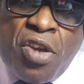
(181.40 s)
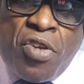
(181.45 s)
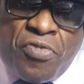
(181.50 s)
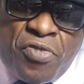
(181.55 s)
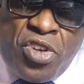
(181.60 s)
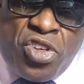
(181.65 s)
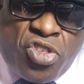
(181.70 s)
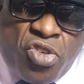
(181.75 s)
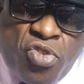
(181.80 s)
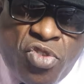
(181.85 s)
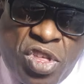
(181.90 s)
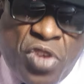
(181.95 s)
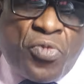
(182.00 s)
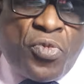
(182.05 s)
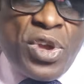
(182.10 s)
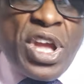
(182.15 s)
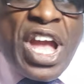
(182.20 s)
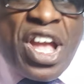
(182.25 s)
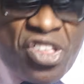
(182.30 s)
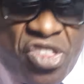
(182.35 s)
of issues if we
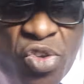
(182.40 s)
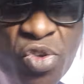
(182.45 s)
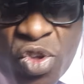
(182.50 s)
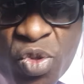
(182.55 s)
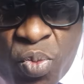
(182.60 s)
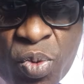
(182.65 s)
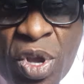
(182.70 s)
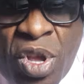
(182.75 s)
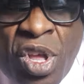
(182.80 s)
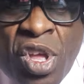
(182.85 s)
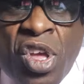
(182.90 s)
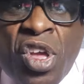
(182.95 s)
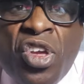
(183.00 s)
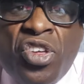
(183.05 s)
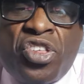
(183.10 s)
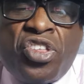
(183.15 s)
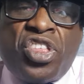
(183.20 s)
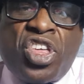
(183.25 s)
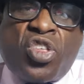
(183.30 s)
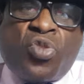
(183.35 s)
had to as well.
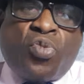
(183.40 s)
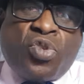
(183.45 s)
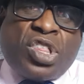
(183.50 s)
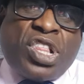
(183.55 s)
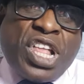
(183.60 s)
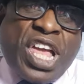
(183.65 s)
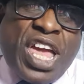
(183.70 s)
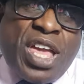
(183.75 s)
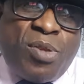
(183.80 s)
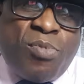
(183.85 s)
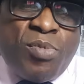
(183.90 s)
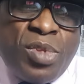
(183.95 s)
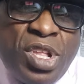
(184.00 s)
So this was like,